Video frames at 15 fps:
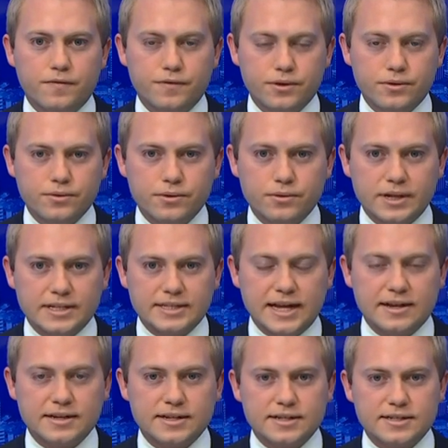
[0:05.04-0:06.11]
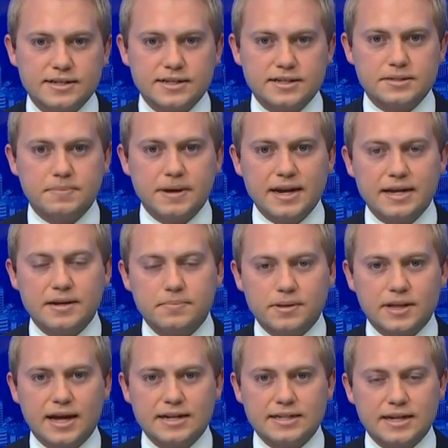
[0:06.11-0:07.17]
funeral attendance that has been in
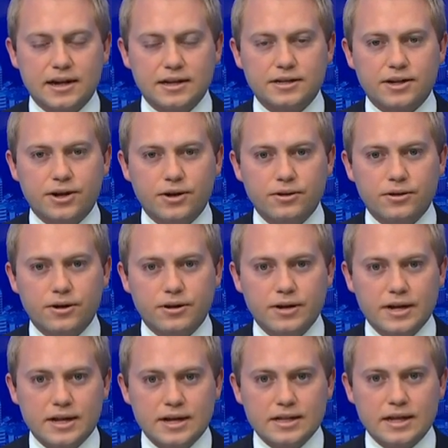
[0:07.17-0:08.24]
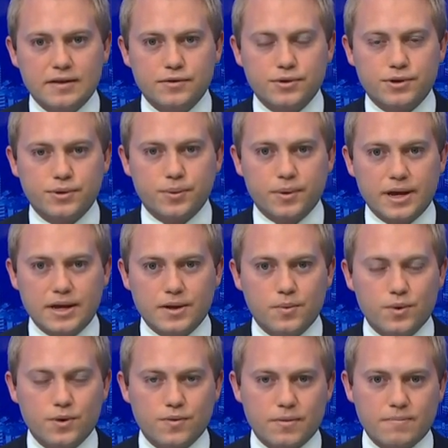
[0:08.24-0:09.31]
place under alert level three
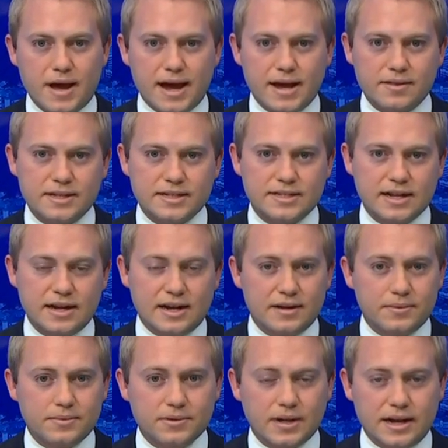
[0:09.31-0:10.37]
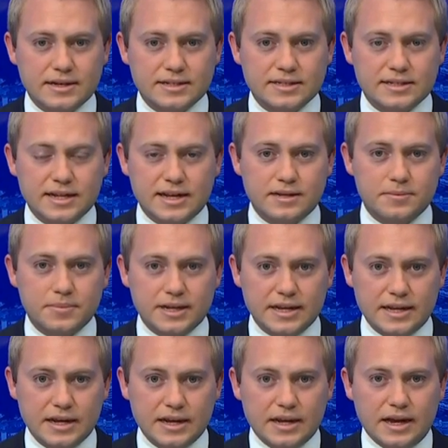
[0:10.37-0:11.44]
will remain. This uh, will
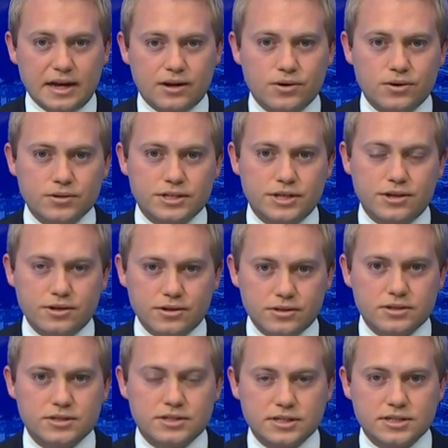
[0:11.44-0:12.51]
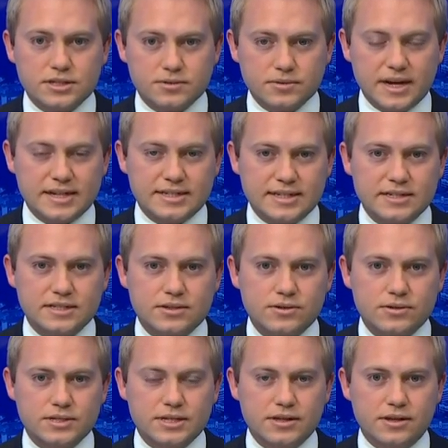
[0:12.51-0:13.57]
understandably uh, cause huge distress, is
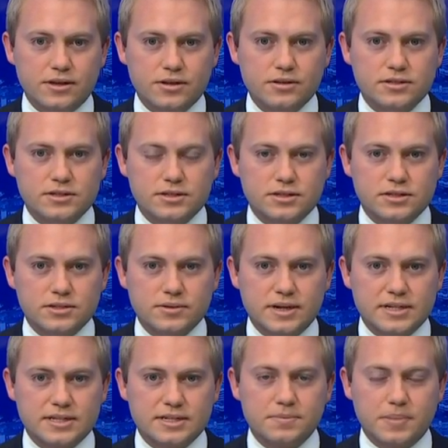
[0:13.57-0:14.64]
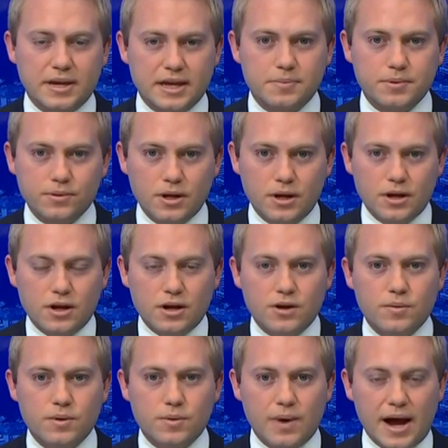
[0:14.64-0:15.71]
causing huge distress to people
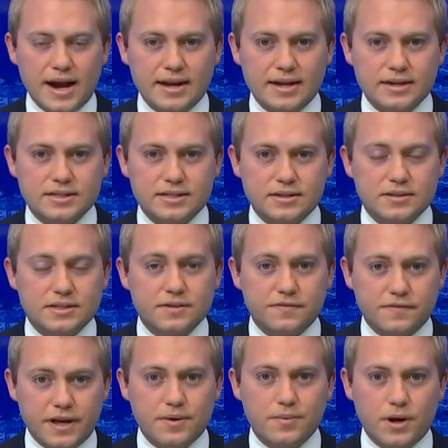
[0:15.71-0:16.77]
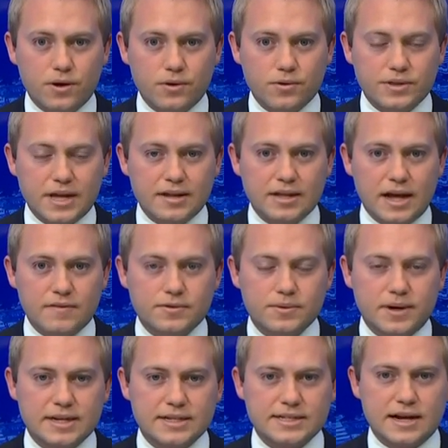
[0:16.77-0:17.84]
who were waiting to, to farewell their loved ones